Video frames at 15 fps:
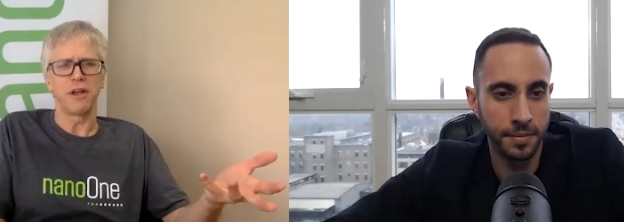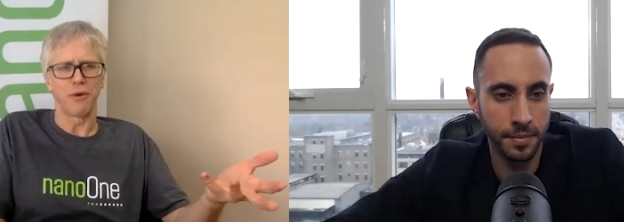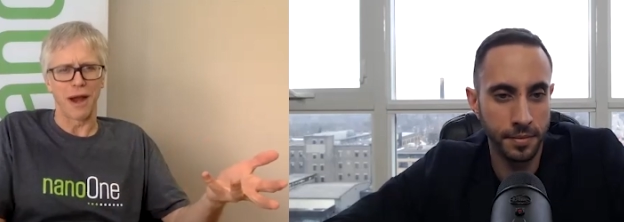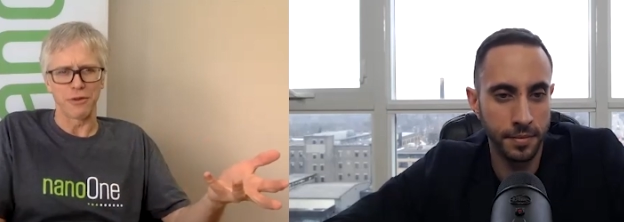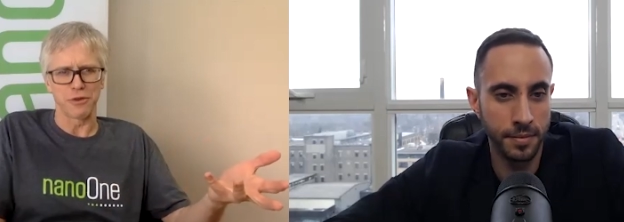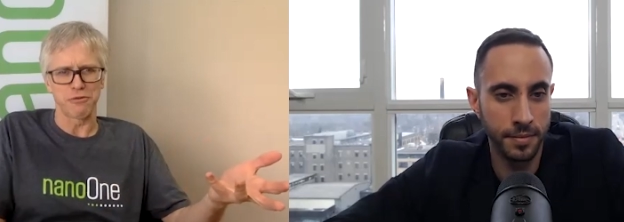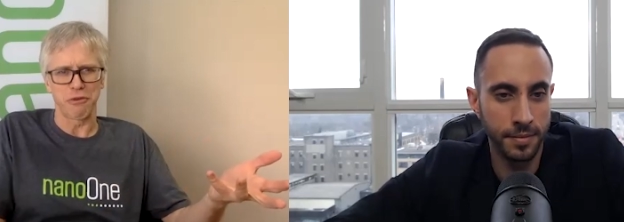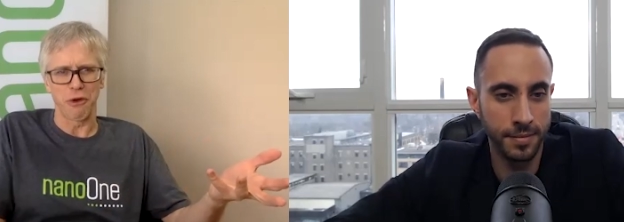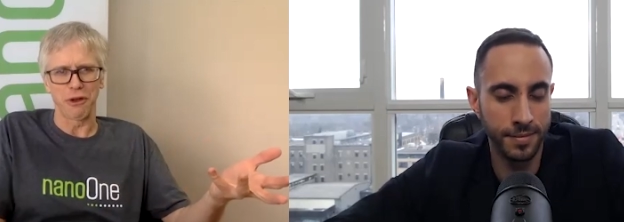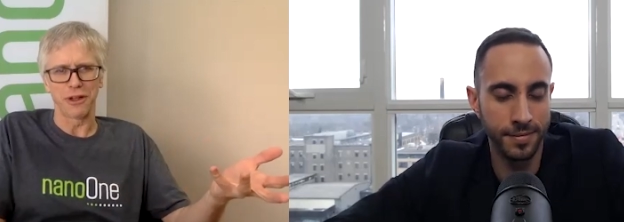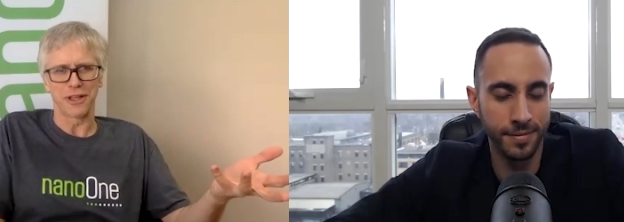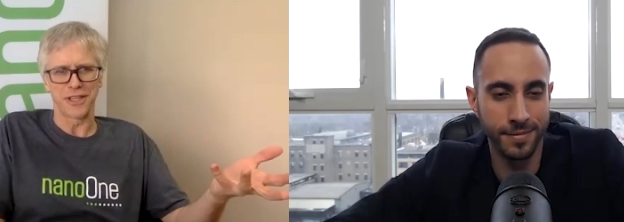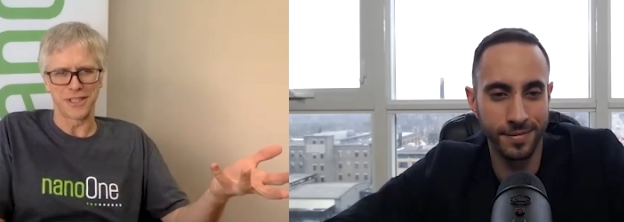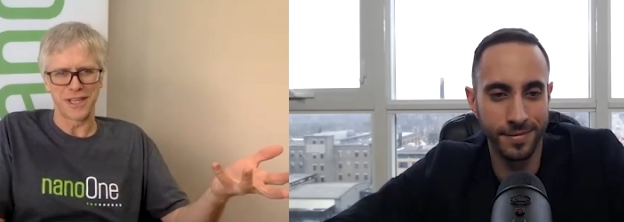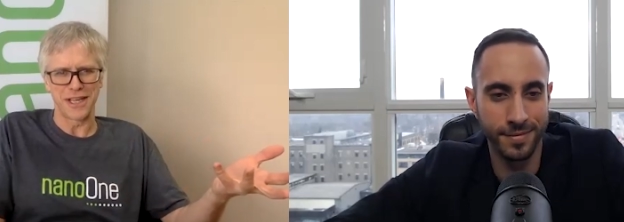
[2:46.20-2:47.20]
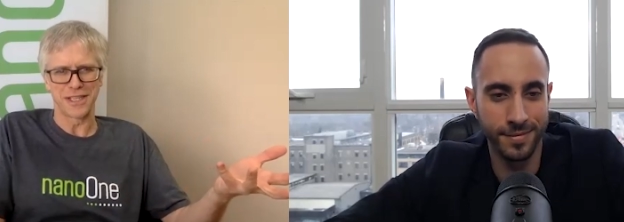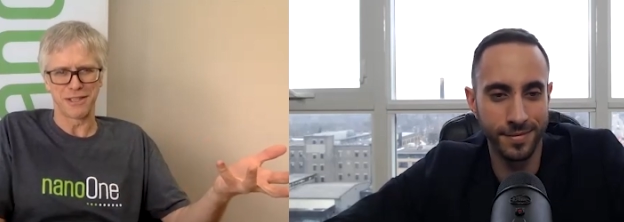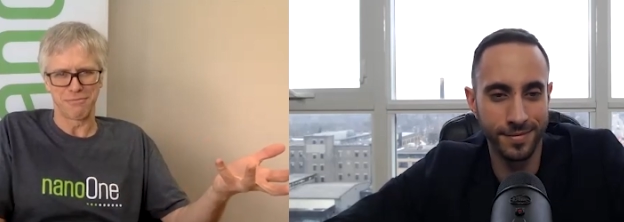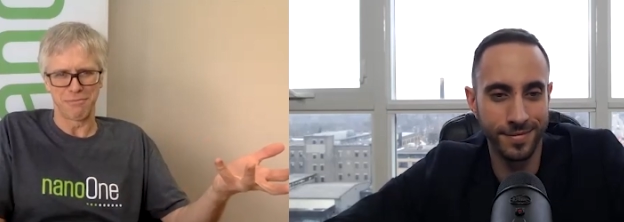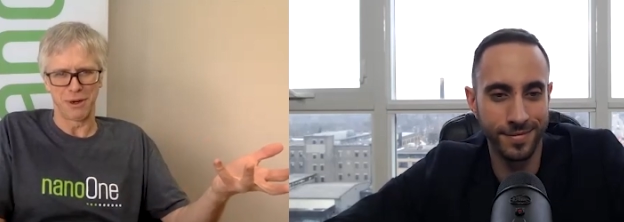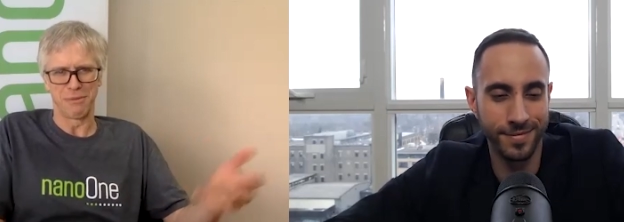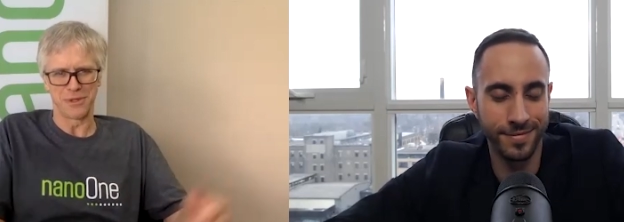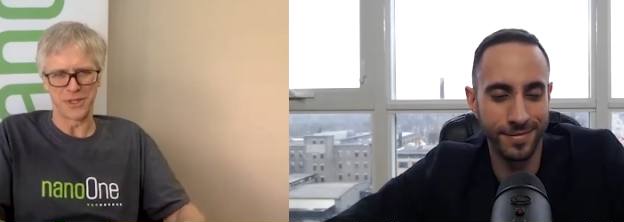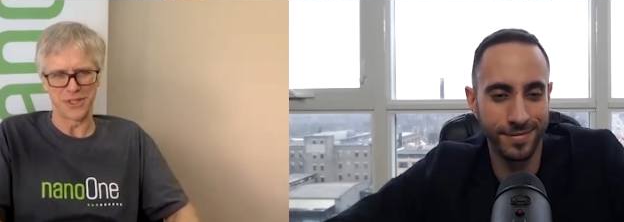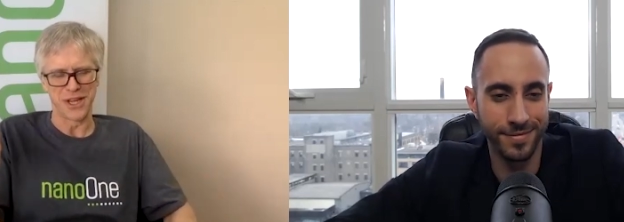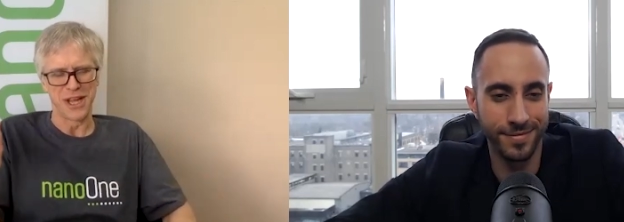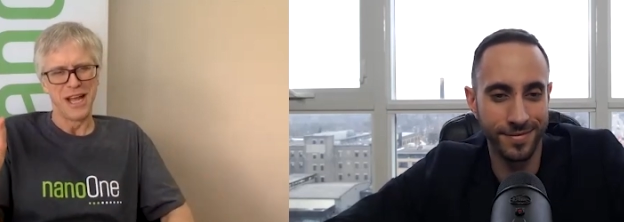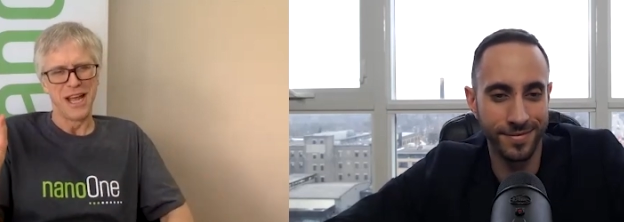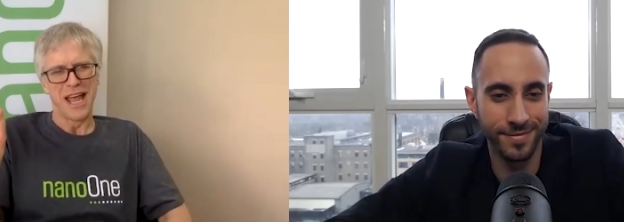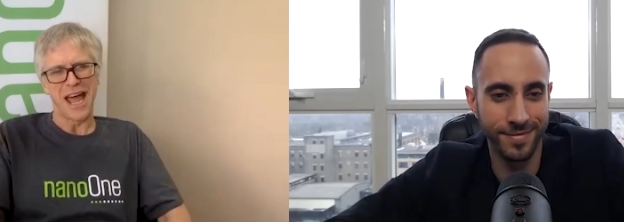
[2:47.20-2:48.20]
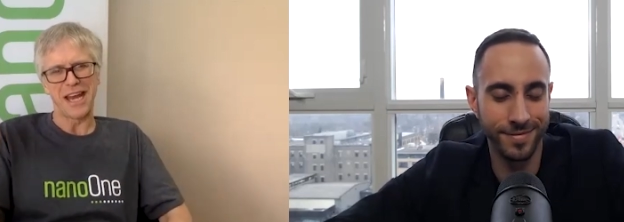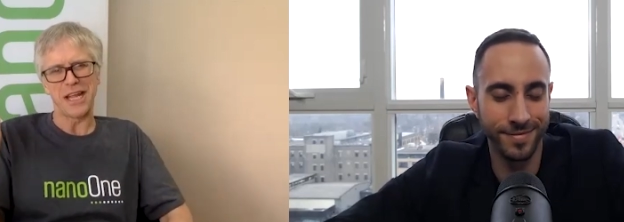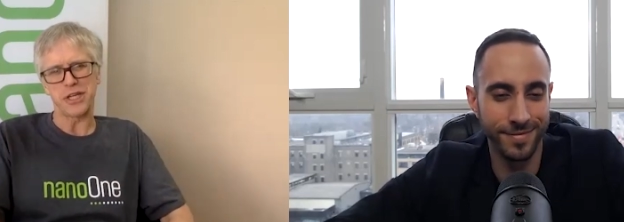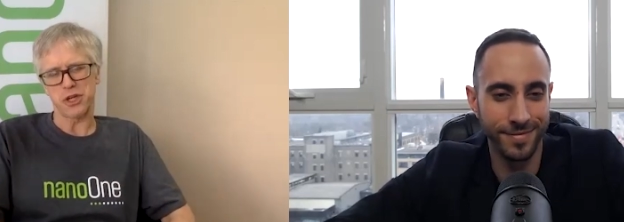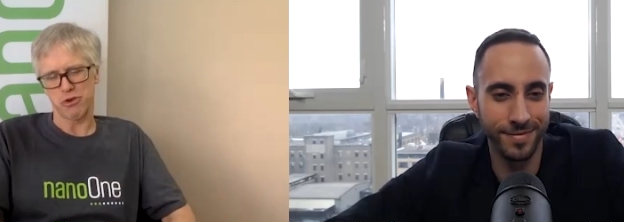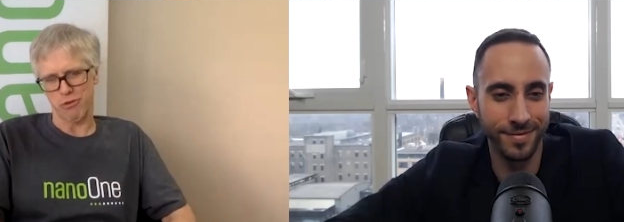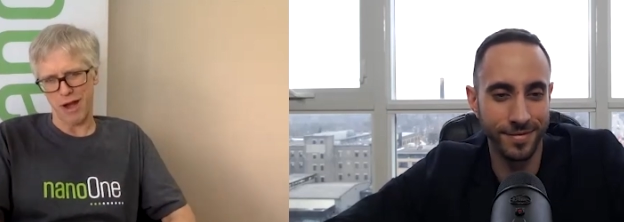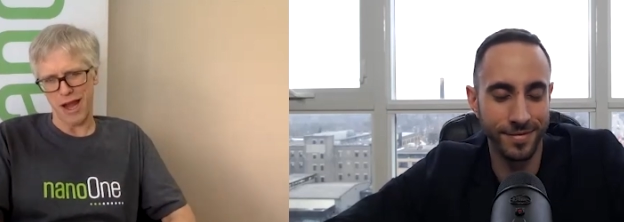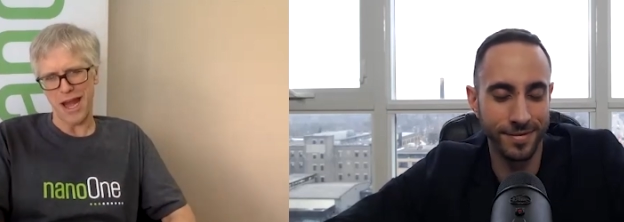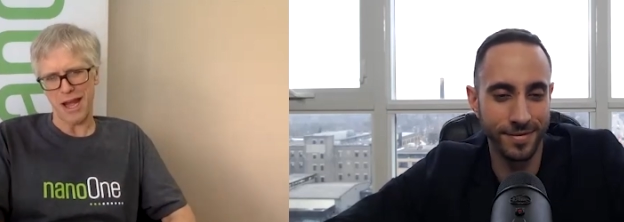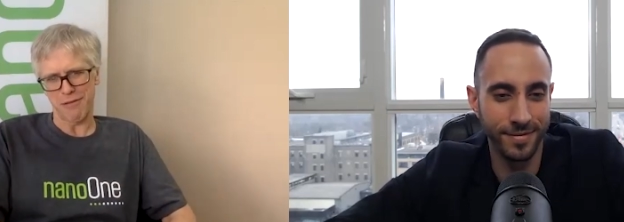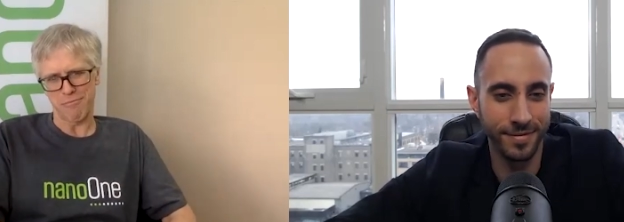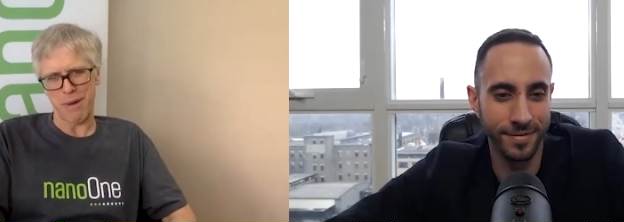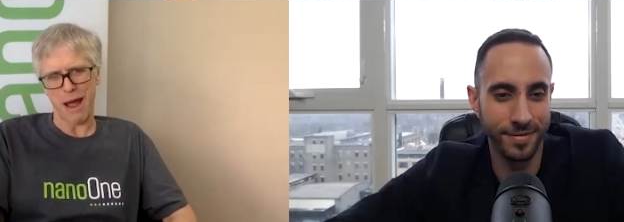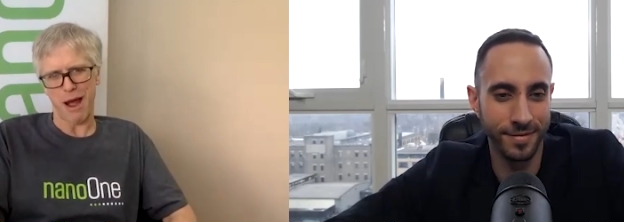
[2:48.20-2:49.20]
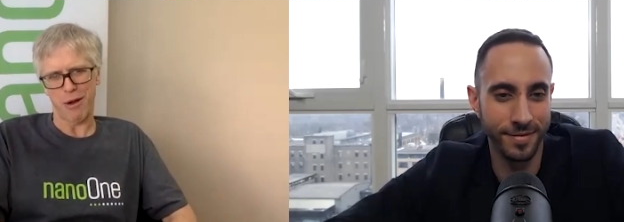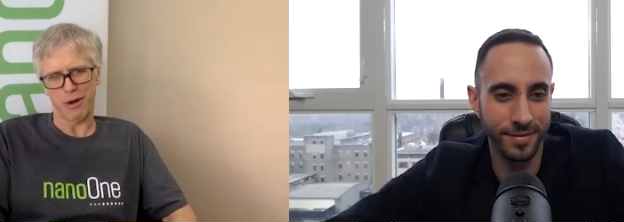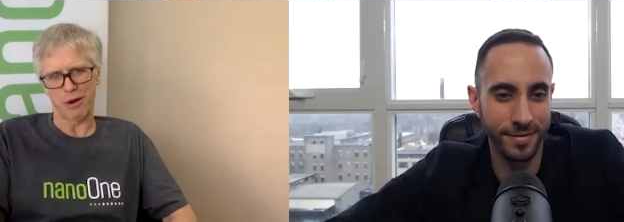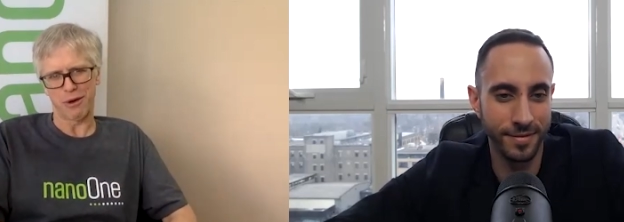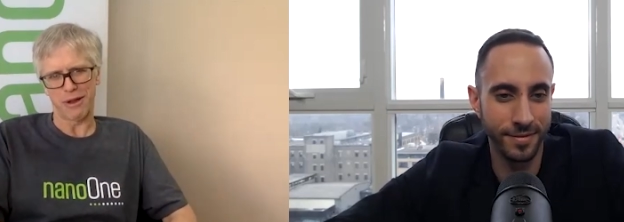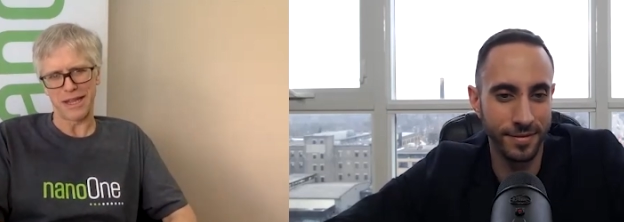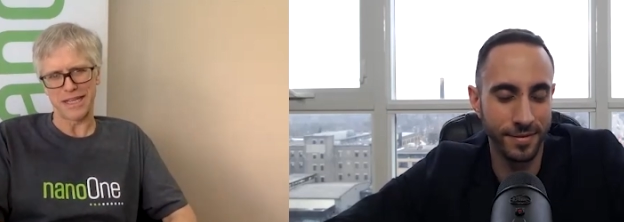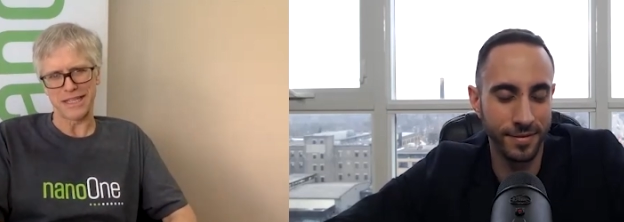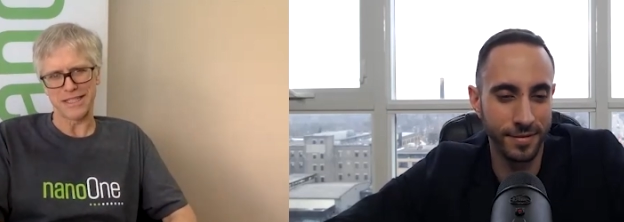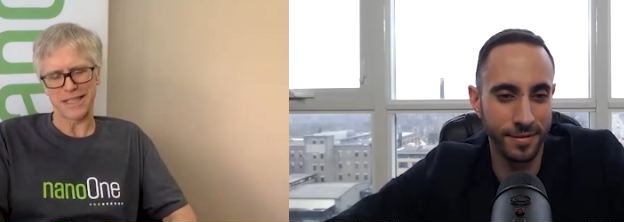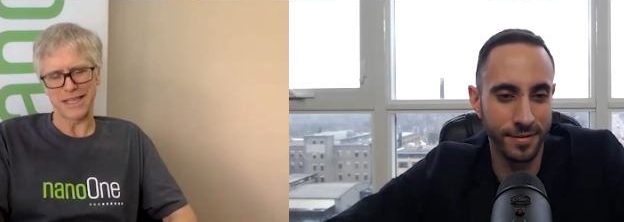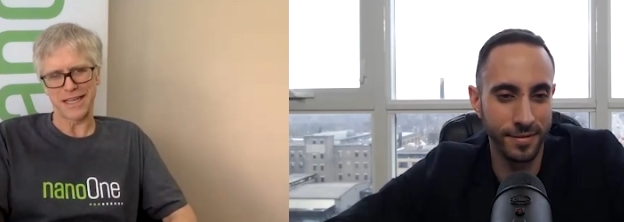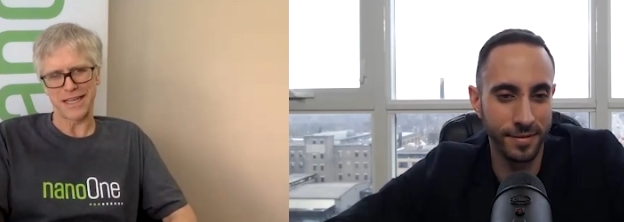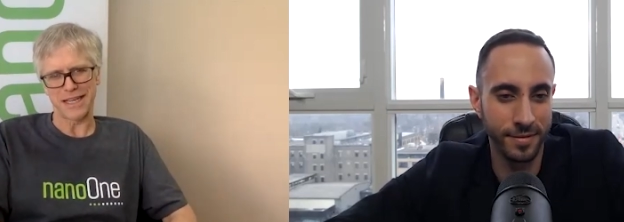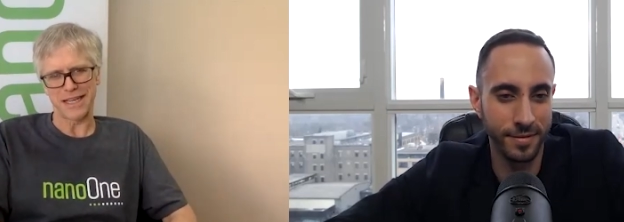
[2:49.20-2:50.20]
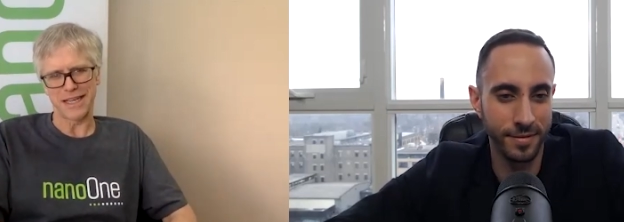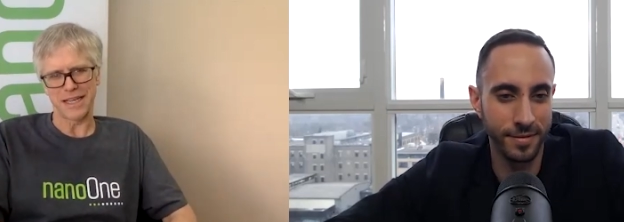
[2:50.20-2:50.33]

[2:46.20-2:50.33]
Speaker 1: grounds for all mm. extensive purposes. And each grain of powder is uh,